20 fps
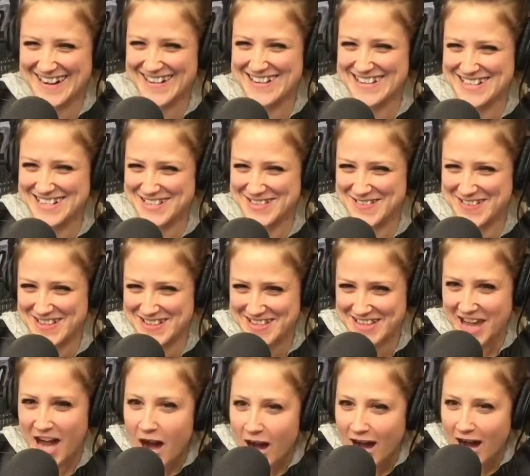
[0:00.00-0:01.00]
know. It's just hey, one
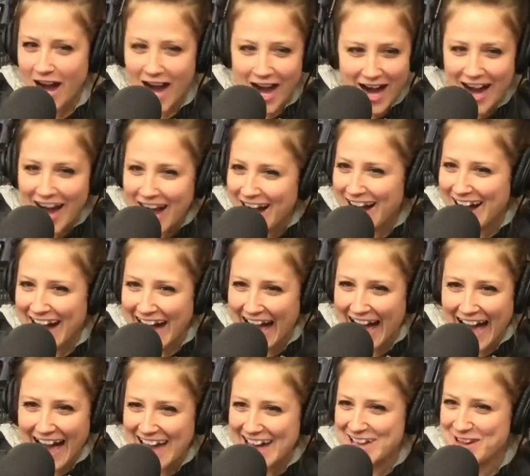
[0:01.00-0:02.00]
of those. Like, is,
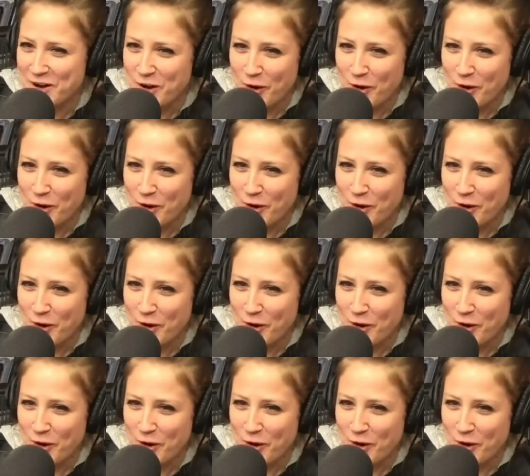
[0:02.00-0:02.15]
this a guy?